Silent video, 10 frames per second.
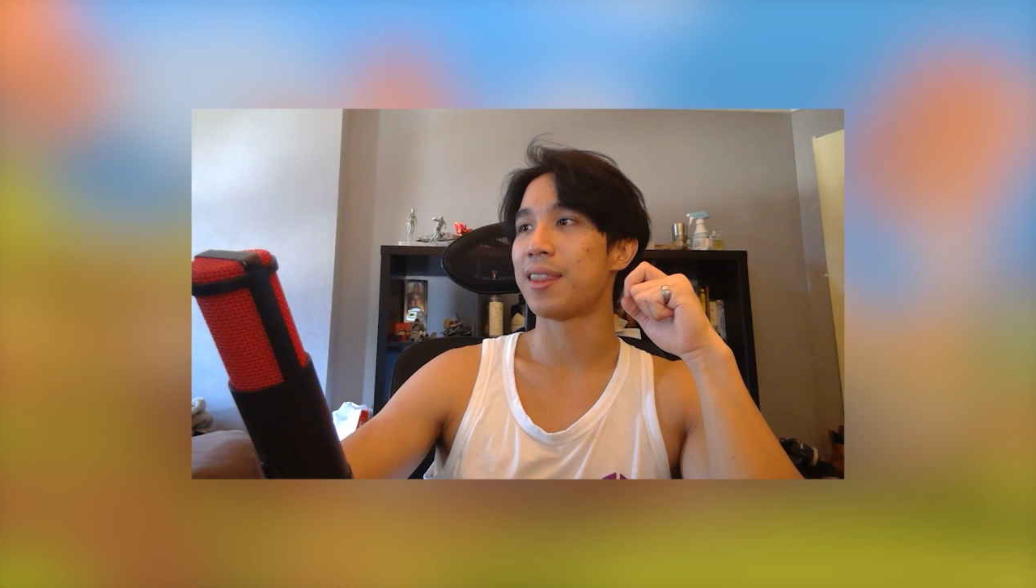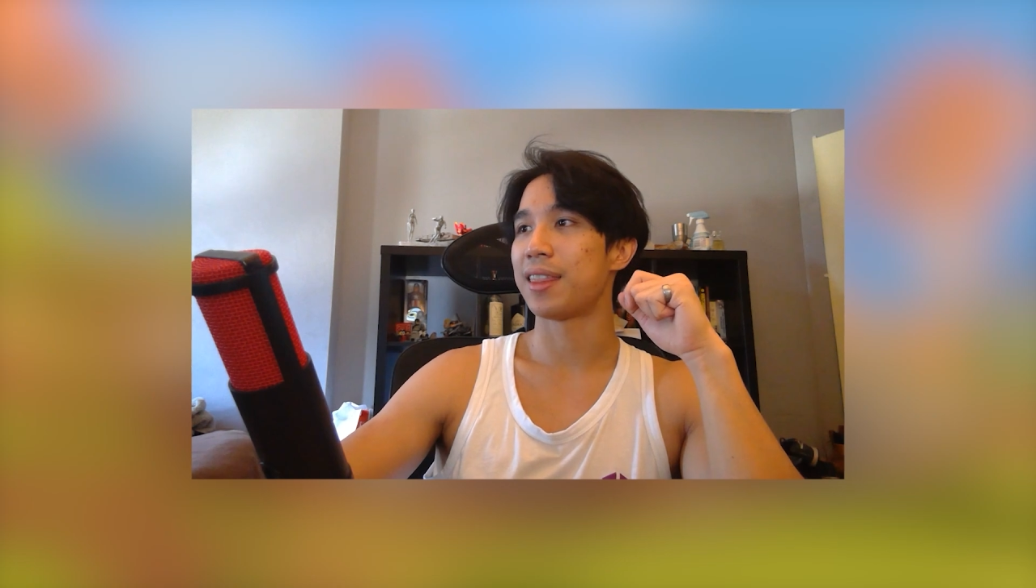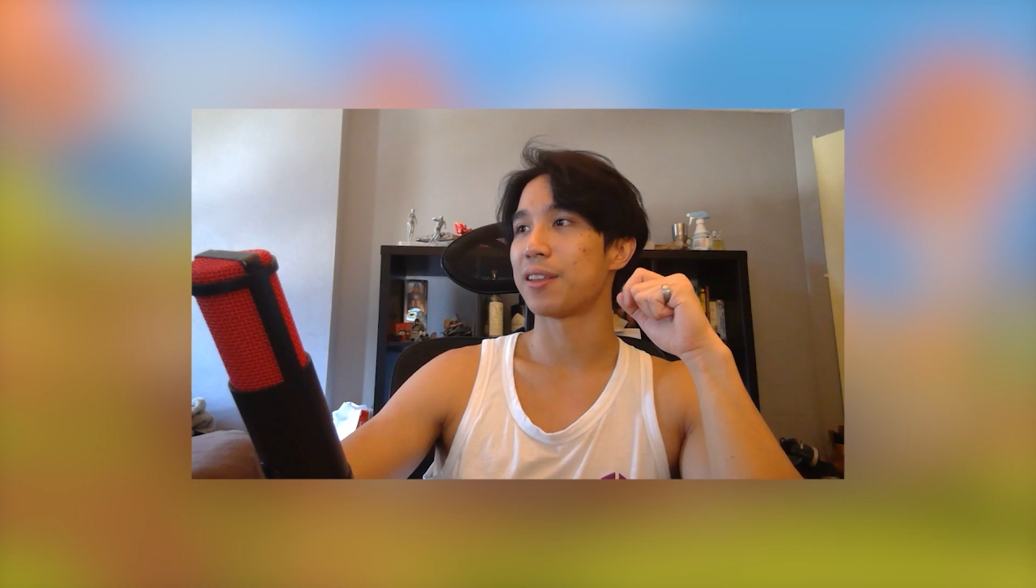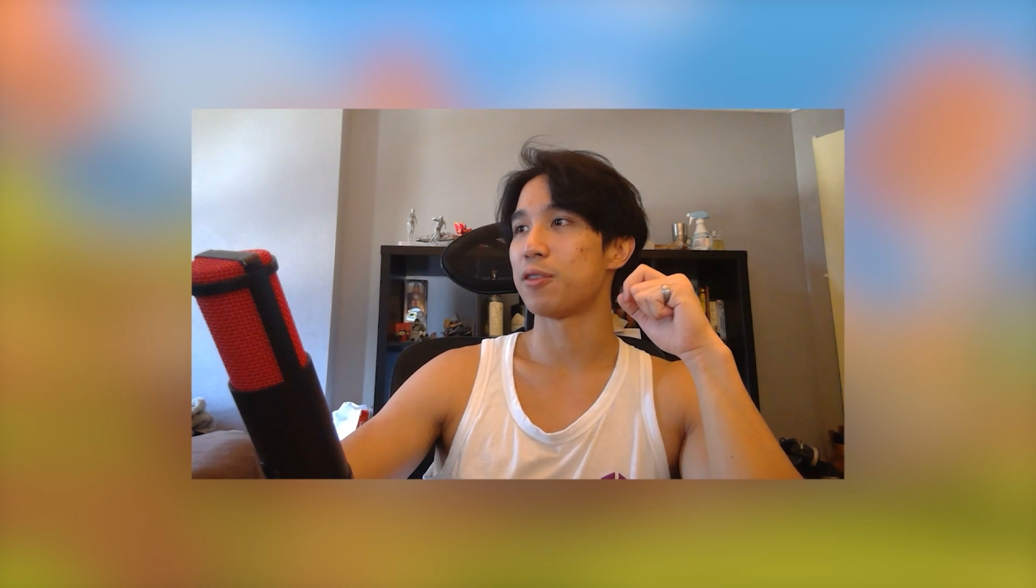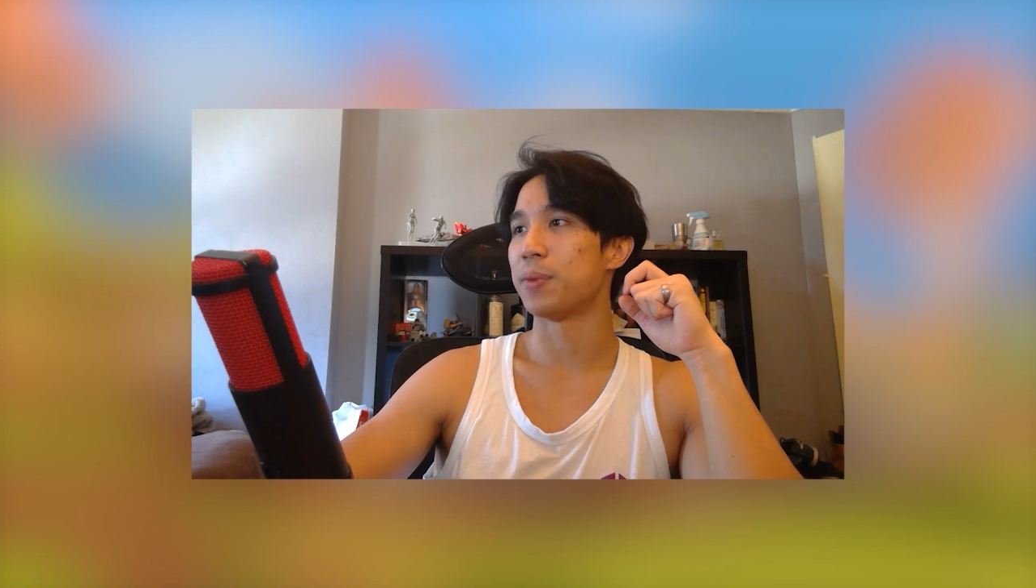
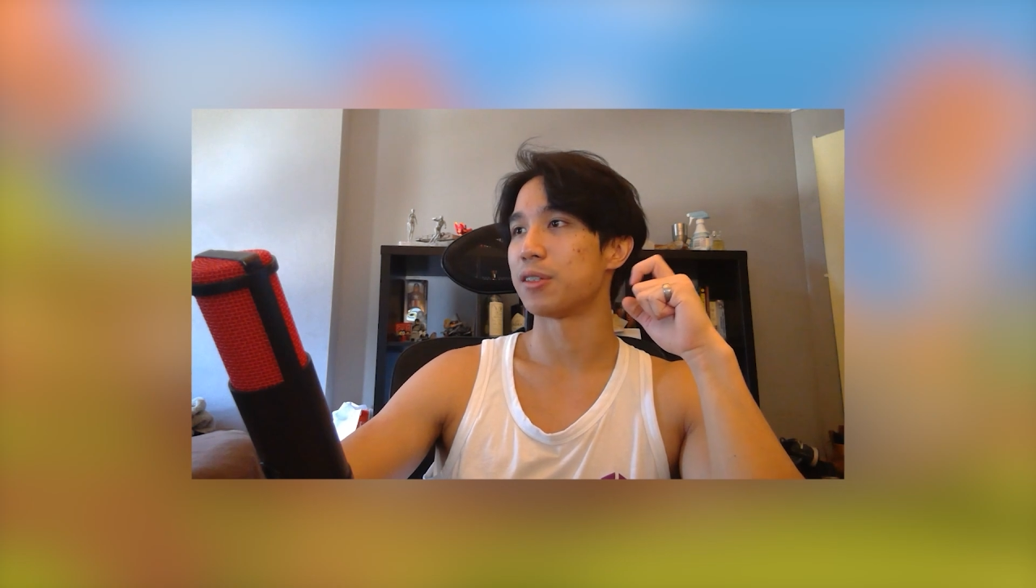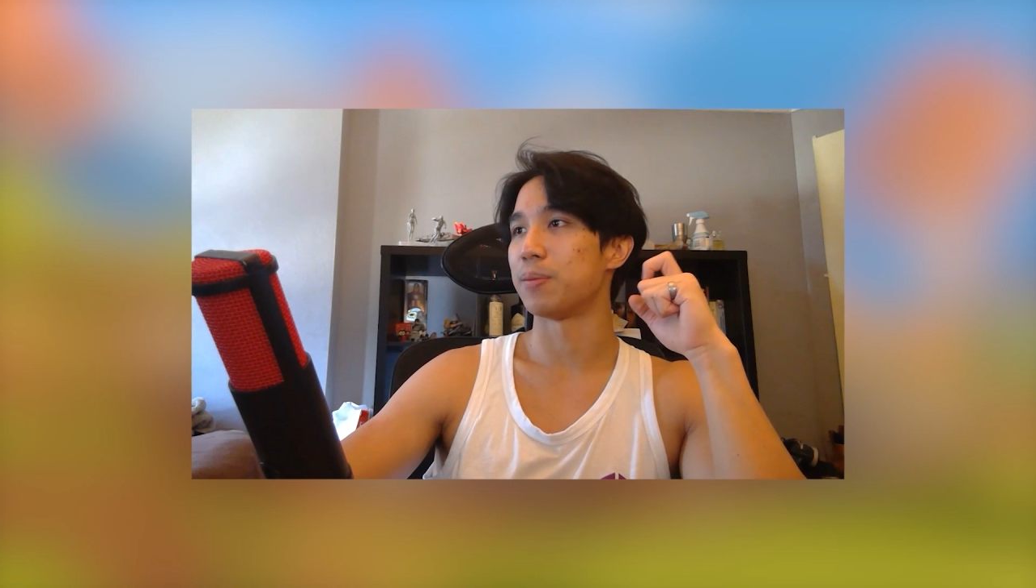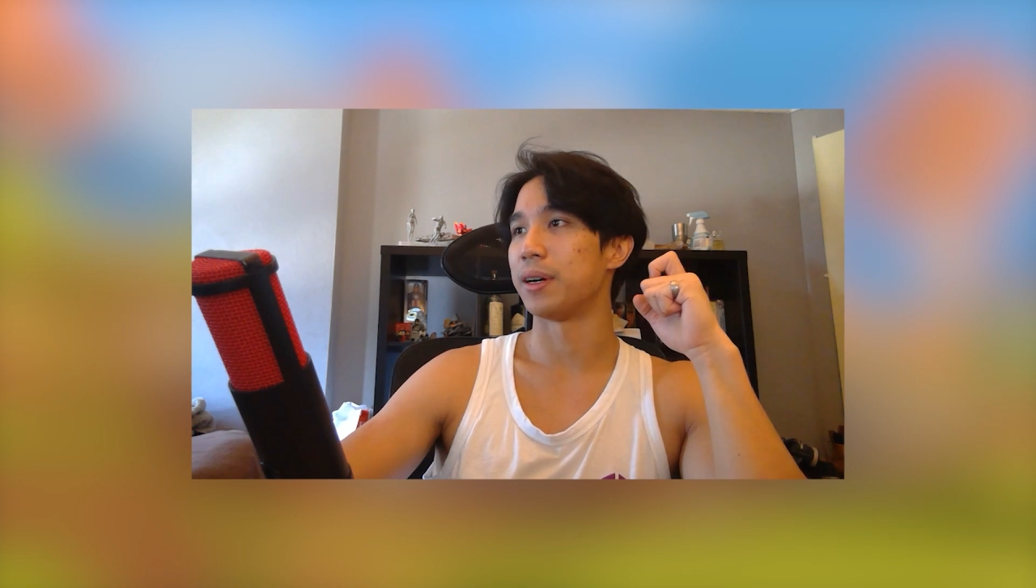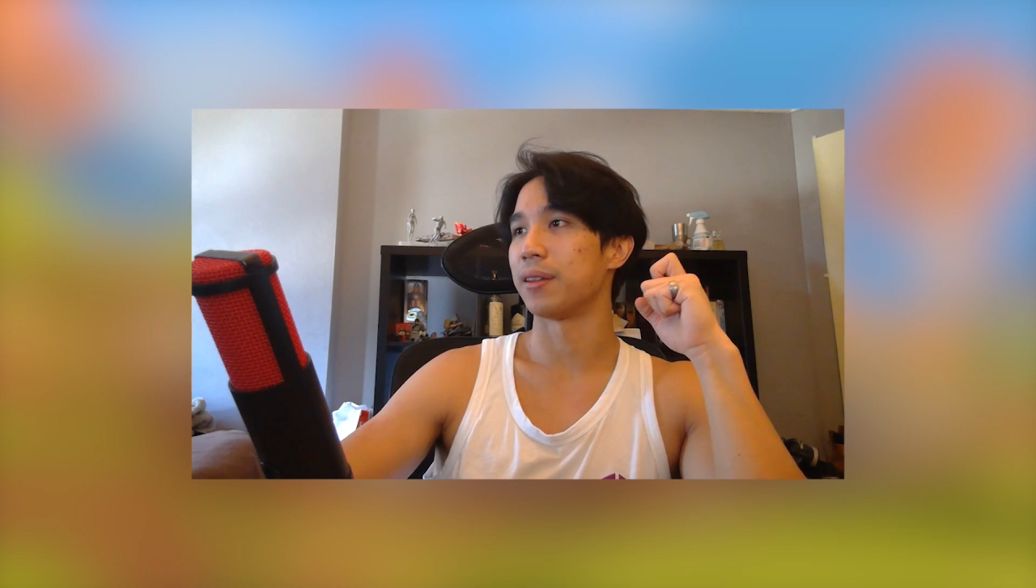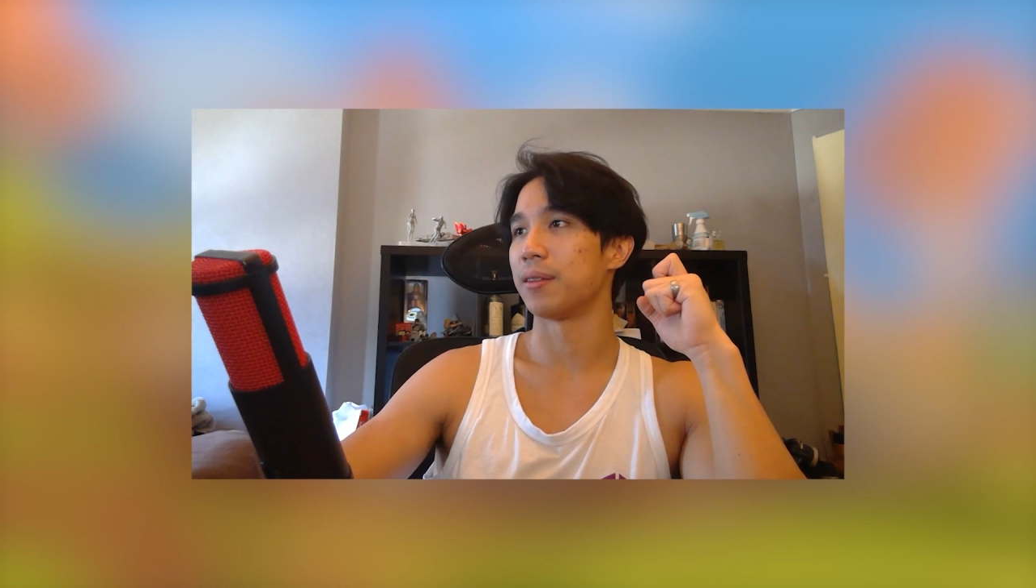think too much
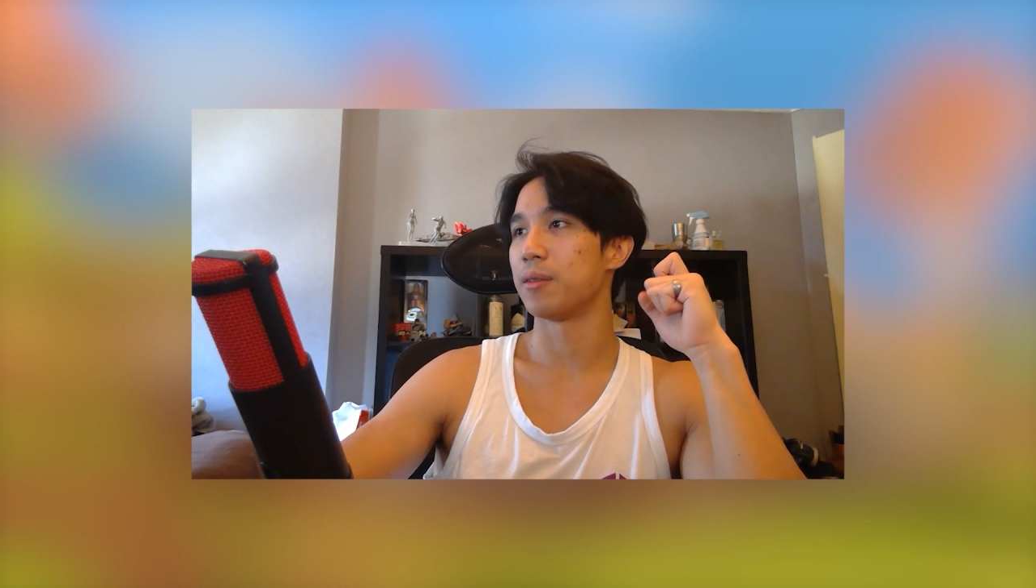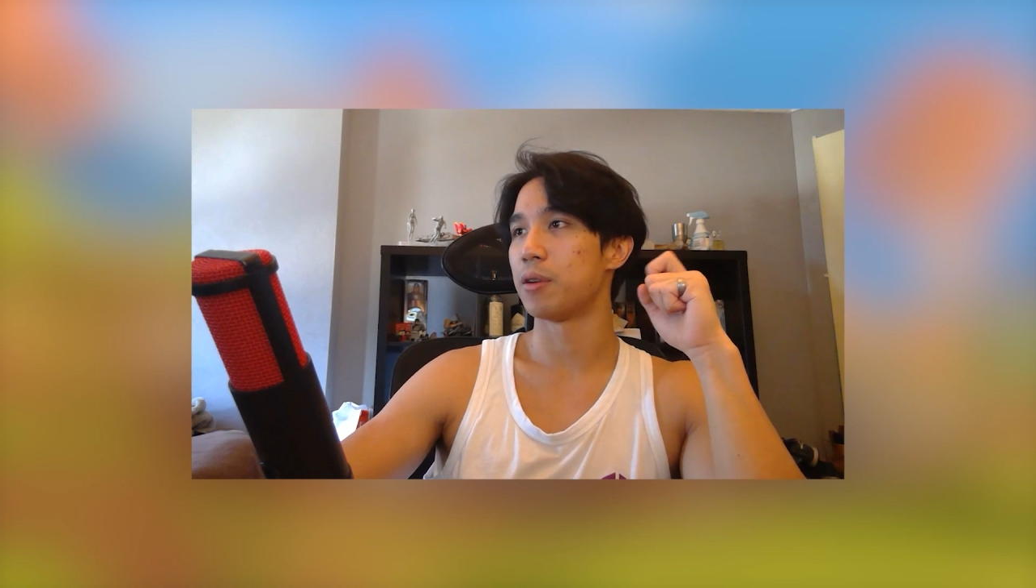about,